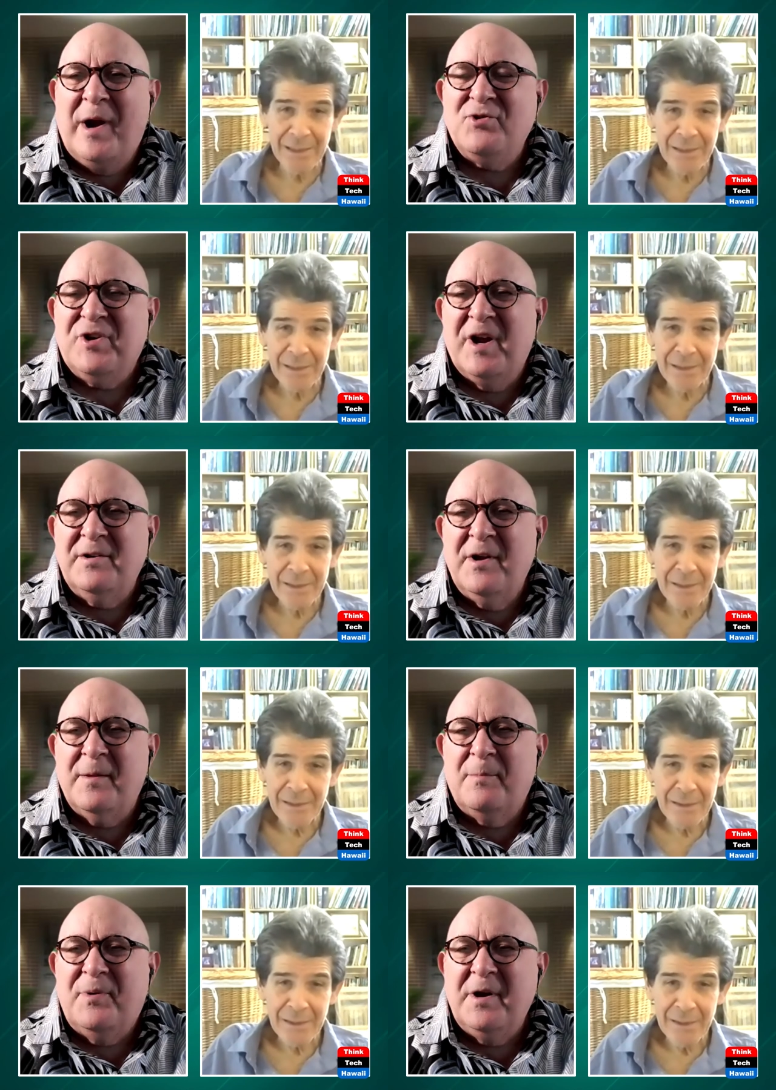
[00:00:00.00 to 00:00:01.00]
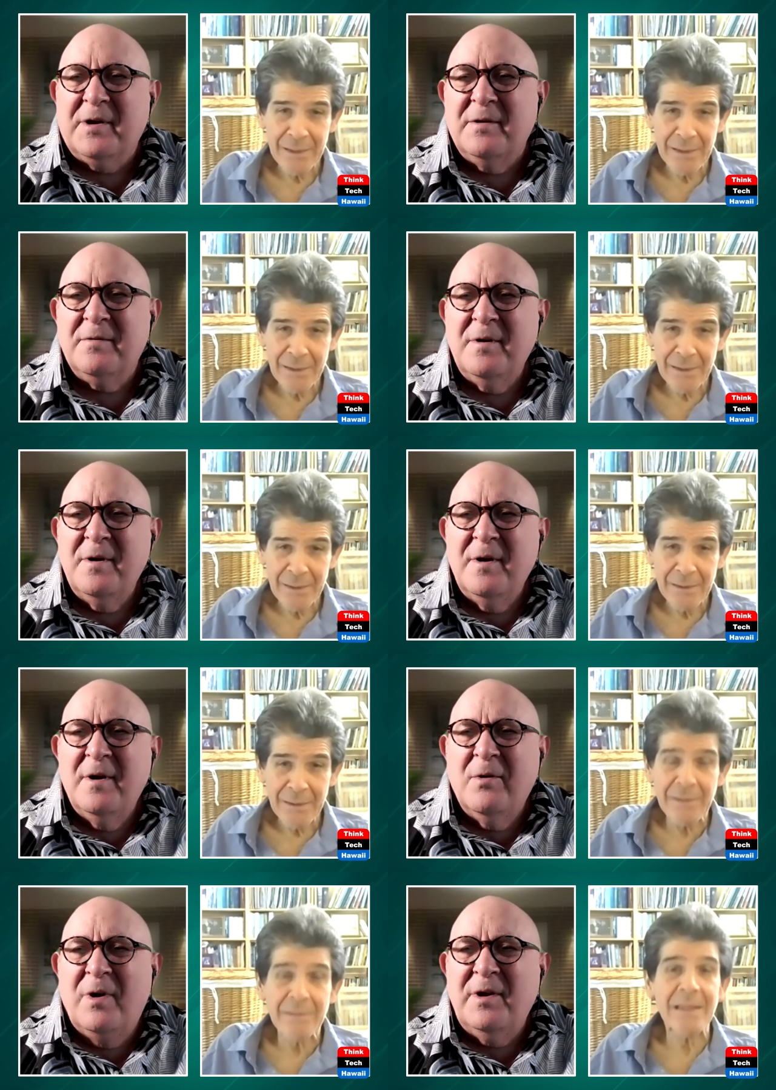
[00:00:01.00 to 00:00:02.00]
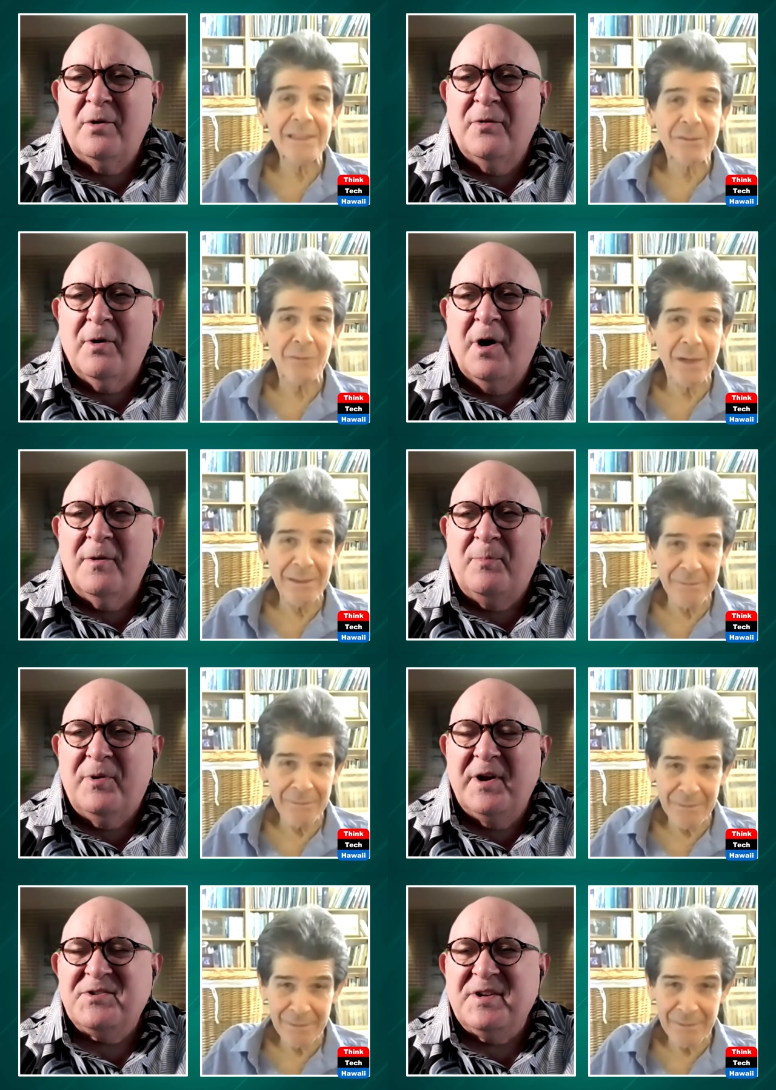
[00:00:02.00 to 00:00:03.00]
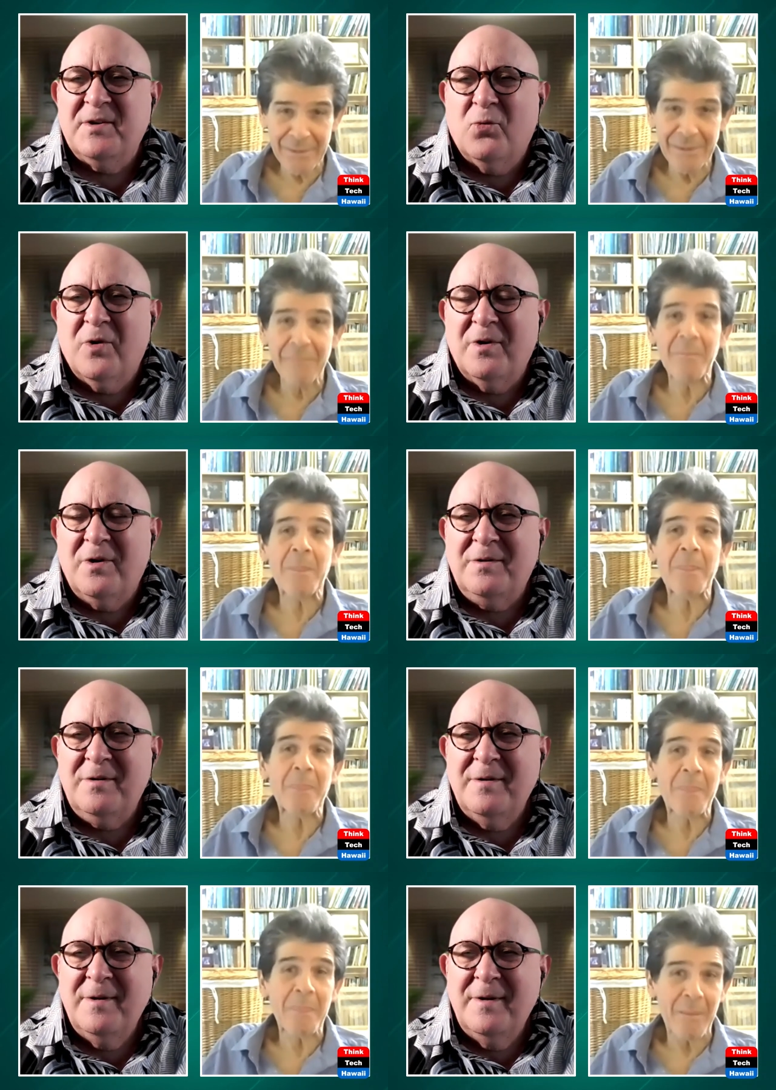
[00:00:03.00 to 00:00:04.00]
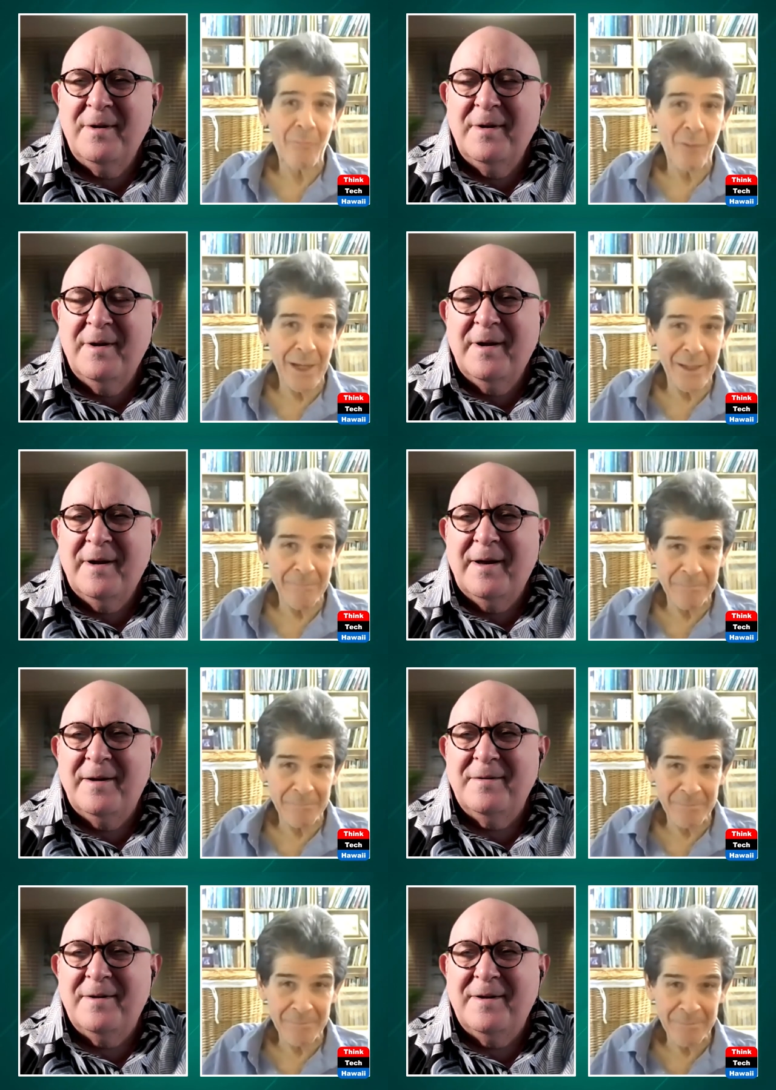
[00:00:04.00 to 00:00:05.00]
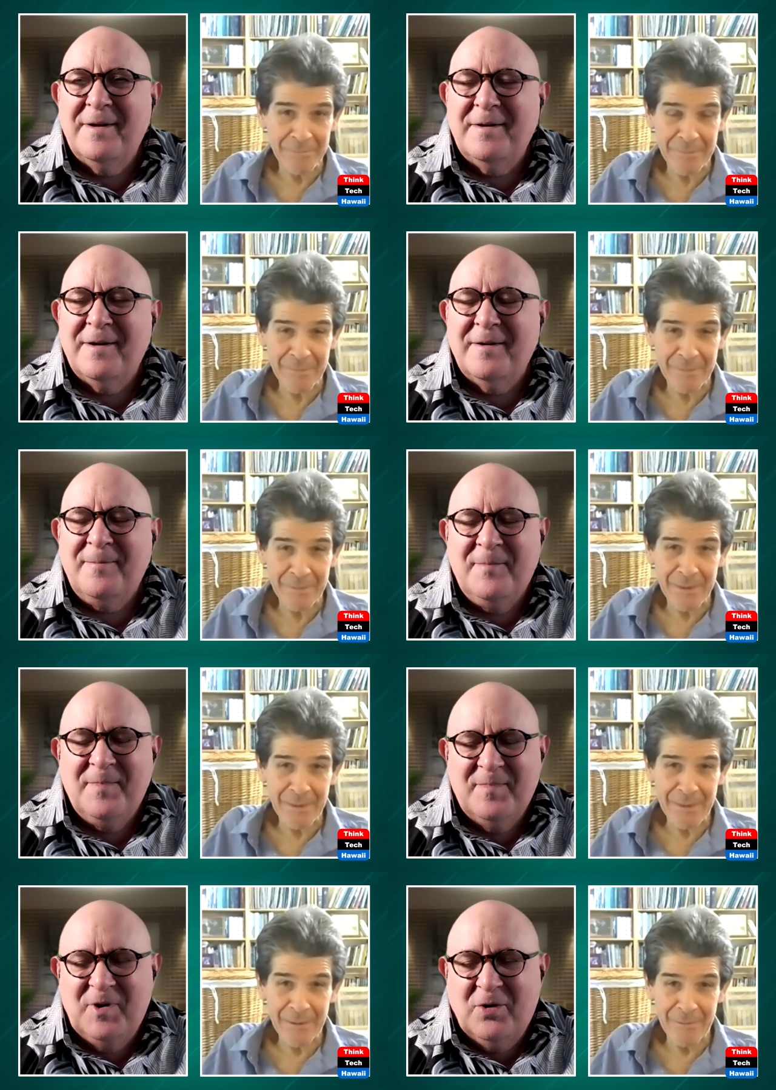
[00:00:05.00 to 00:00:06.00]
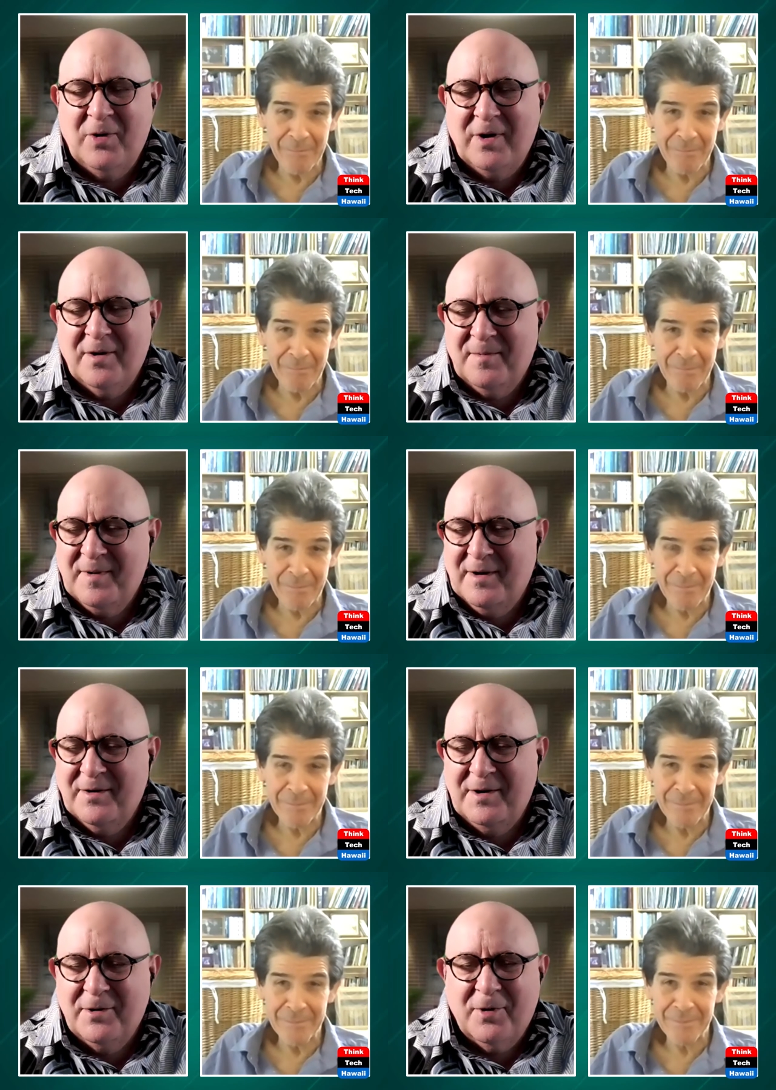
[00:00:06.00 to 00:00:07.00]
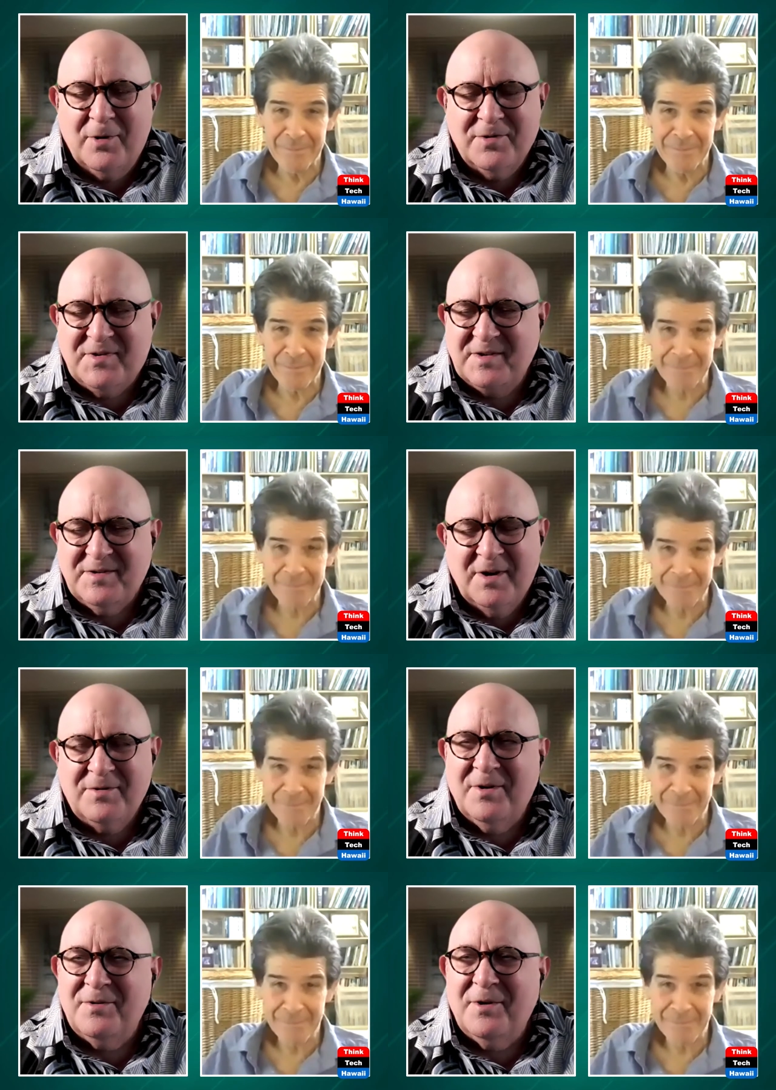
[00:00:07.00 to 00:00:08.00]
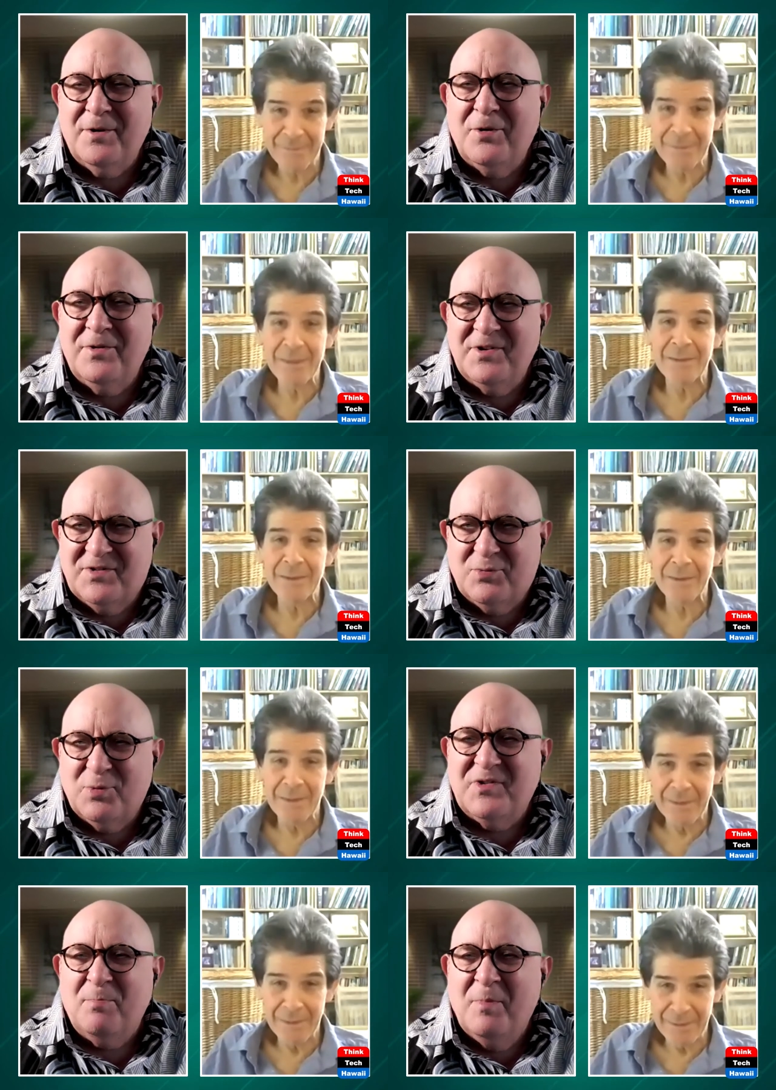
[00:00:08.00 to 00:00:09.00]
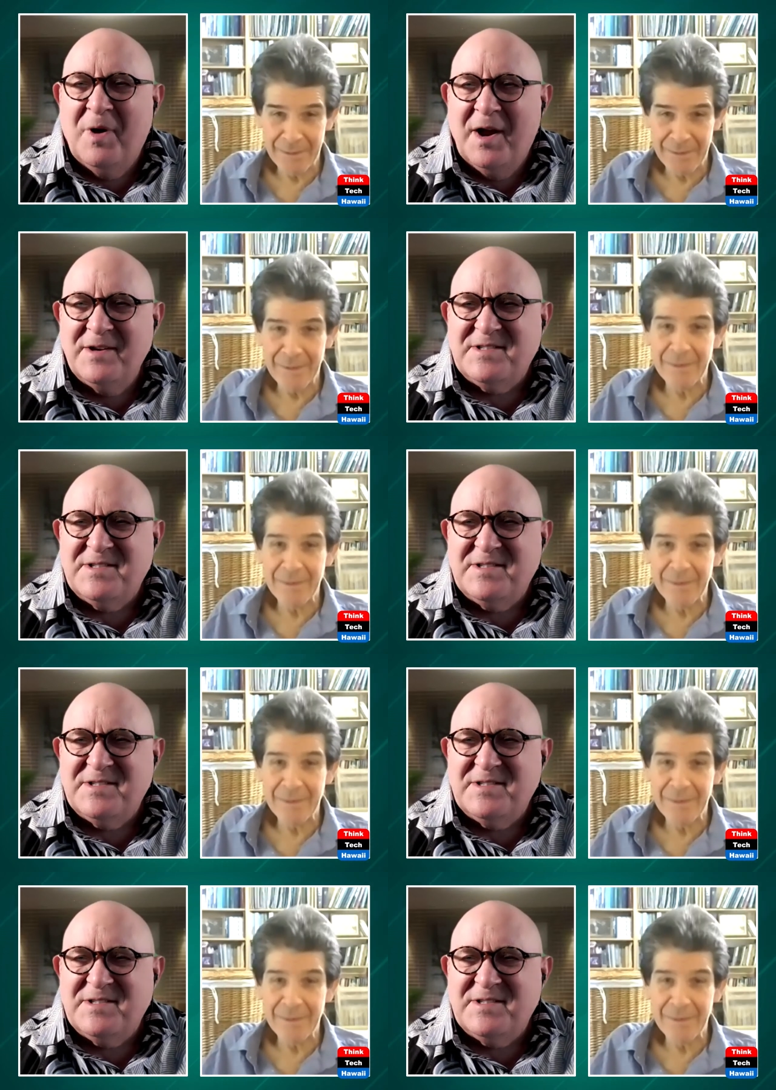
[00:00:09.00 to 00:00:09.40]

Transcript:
Speaker 1: why don't you get another pig? Well, you know, there are other pigs in the world. Right. And you know, our hero says, no, this was my